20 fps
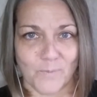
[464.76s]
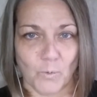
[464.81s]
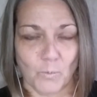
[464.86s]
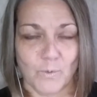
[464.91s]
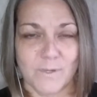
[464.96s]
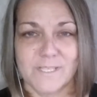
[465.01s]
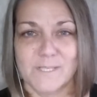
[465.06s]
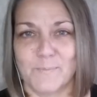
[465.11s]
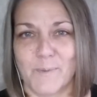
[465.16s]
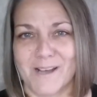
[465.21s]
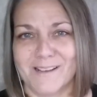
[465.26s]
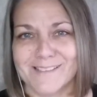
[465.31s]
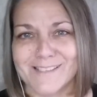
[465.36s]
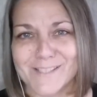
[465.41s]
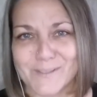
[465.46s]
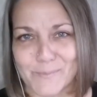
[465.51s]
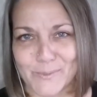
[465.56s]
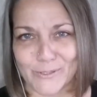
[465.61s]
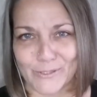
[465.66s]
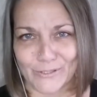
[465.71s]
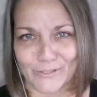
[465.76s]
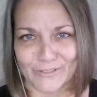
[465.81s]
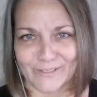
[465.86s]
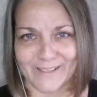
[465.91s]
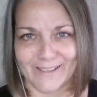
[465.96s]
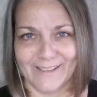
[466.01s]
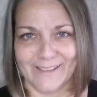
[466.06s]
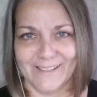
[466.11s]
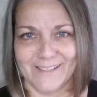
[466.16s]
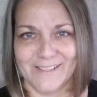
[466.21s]
responsible,
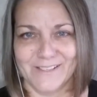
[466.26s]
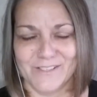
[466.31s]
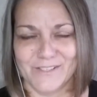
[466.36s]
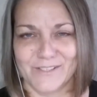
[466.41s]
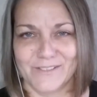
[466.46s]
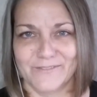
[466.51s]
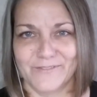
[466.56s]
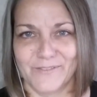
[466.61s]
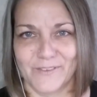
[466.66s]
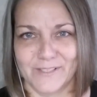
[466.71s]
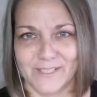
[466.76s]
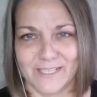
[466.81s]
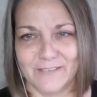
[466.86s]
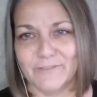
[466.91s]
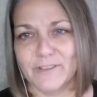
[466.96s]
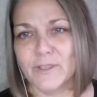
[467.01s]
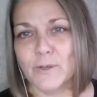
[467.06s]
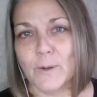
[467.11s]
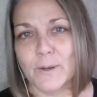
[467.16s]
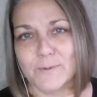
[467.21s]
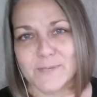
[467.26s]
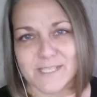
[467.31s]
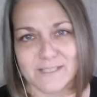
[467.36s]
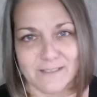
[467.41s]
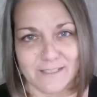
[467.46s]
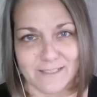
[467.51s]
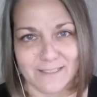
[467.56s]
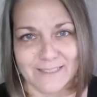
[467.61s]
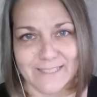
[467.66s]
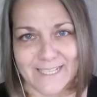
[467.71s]
and even though I was a
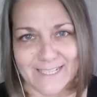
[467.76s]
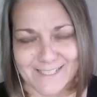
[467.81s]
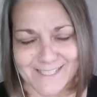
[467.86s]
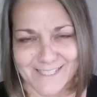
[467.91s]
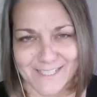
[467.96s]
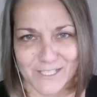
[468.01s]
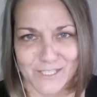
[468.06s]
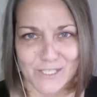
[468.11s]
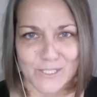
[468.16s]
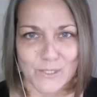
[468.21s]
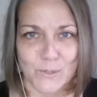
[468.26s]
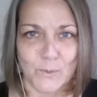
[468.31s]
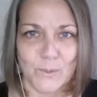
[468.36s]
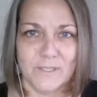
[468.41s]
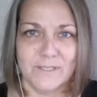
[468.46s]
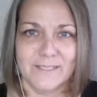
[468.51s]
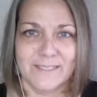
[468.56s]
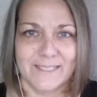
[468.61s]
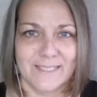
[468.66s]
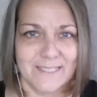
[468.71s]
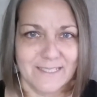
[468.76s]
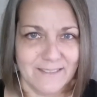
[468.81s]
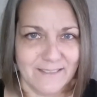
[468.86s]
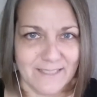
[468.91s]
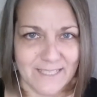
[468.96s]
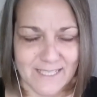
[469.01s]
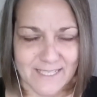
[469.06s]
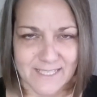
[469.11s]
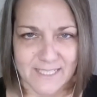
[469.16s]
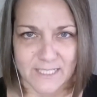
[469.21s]
little lazy in school and I did
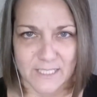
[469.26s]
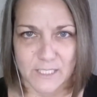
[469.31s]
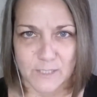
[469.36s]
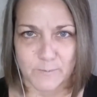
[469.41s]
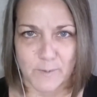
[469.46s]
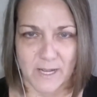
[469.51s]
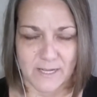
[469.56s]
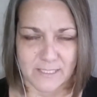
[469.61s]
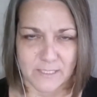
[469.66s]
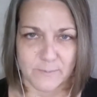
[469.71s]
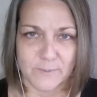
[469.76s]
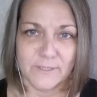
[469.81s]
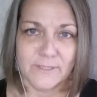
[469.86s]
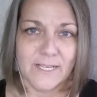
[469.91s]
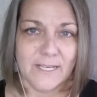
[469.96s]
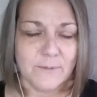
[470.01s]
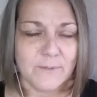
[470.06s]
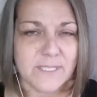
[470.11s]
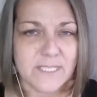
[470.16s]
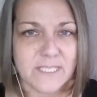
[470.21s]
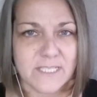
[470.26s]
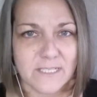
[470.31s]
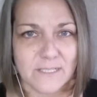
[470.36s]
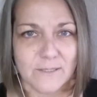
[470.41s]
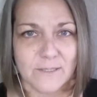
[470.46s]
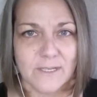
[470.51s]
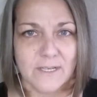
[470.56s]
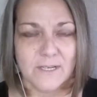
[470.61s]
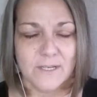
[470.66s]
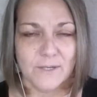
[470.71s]
the easiest possible, I was
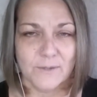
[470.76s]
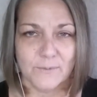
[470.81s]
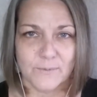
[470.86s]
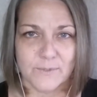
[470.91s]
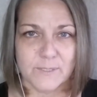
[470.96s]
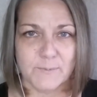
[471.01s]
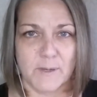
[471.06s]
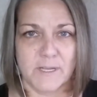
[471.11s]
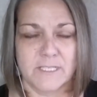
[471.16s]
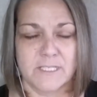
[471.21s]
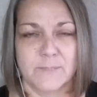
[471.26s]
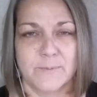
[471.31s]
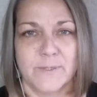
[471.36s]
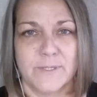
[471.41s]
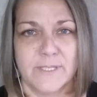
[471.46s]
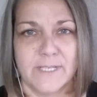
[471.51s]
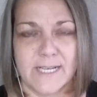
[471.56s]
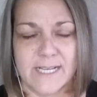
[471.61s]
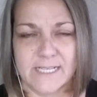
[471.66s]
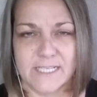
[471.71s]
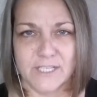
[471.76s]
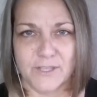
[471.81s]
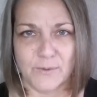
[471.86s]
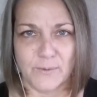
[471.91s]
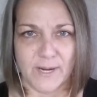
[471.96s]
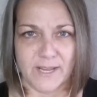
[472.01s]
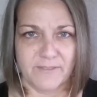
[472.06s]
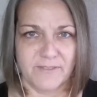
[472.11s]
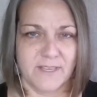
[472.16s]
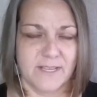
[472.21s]
still responsible. I did the
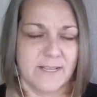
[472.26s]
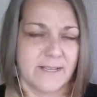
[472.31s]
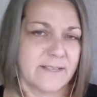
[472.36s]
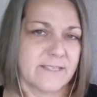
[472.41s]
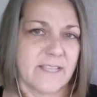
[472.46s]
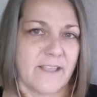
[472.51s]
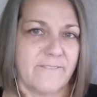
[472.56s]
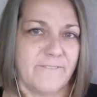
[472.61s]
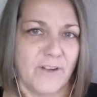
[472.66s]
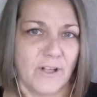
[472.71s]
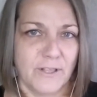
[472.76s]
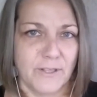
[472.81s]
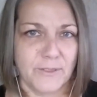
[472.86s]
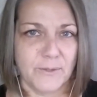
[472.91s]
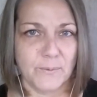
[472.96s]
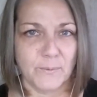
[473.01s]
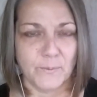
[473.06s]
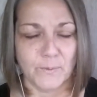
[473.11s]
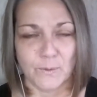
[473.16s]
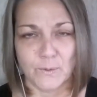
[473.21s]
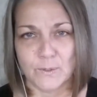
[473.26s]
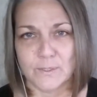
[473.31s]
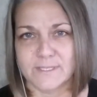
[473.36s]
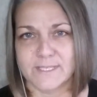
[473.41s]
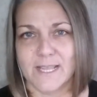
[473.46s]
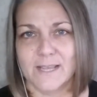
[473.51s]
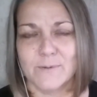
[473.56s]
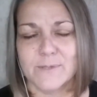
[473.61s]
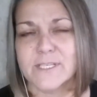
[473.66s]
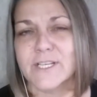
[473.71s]
right things. I followed the rules.
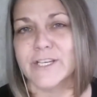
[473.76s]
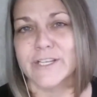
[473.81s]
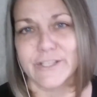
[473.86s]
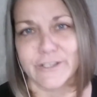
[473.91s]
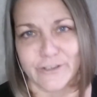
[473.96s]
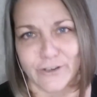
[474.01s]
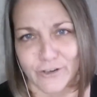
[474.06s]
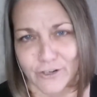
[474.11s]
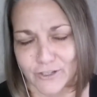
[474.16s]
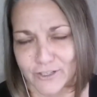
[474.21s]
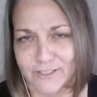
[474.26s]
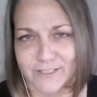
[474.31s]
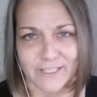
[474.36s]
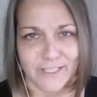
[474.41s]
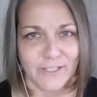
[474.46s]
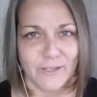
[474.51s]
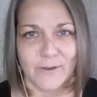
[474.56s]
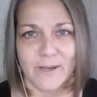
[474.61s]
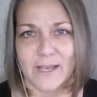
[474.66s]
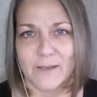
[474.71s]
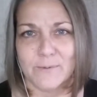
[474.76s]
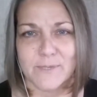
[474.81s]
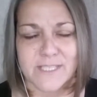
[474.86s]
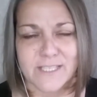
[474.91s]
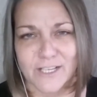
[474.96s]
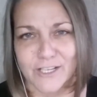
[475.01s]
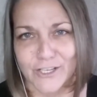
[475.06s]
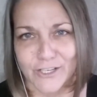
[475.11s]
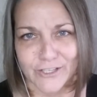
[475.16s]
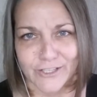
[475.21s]
I was a good girl. I was
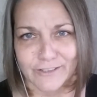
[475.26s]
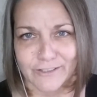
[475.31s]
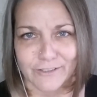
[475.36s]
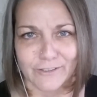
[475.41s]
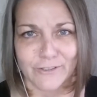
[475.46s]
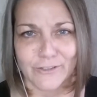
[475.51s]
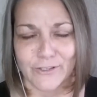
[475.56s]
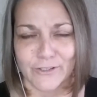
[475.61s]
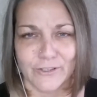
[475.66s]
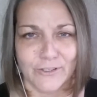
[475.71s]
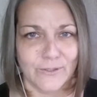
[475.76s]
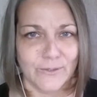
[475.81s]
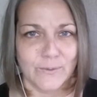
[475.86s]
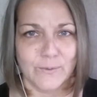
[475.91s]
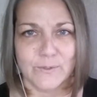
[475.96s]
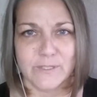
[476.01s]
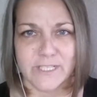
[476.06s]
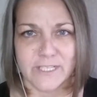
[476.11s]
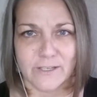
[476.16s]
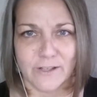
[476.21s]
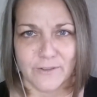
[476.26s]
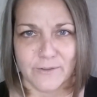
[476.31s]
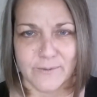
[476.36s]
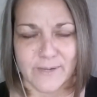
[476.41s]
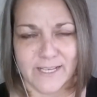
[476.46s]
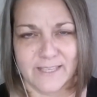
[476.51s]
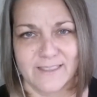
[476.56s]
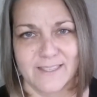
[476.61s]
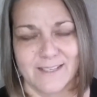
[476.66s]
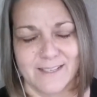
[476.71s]
the good little girl who did all the
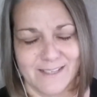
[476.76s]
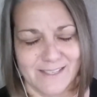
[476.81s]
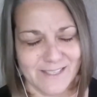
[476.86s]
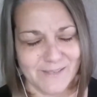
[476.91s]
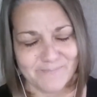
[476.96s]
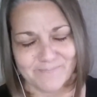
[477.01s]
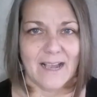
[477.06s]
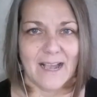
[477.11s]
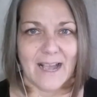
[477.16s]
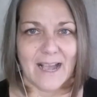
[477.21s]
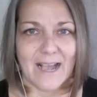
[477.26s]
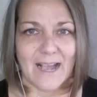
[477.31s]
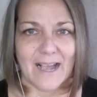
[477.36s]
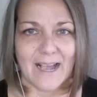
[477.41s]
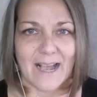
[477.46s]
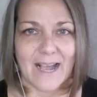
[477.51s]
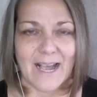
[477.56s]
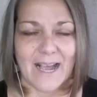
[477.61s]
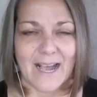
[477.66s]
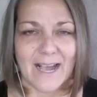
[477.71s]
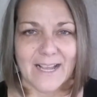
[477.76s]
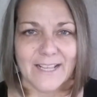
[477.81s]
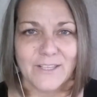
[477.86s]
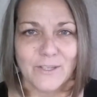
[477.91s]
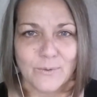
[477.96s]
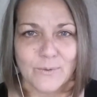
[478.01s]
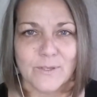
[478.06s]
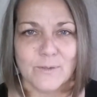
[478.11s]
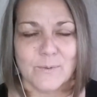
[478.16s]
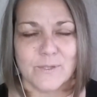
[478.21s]
right things. I
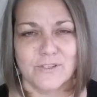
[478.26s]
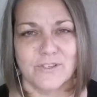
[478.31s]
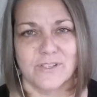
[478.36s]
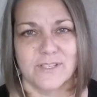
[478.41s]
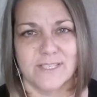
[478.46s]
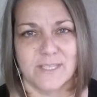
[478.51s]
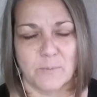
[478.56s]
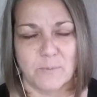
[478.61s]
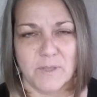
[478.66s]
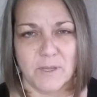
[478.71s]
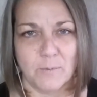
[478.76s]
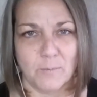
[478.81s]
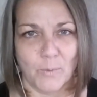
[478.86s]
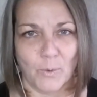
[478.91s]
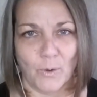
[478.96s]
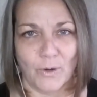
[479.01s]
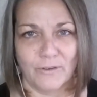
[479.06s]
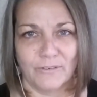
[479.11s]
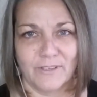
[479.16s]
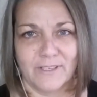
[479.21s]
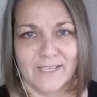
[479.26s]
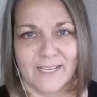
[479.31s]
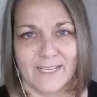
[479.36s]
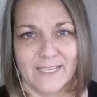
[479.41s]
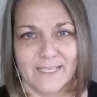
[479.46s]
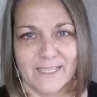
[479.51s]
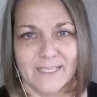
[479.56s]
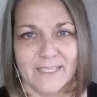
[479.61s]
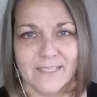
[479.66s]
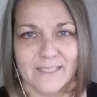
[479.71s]
knew there was just something more that
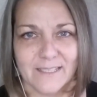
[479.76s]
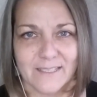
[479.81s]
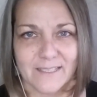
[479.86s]
I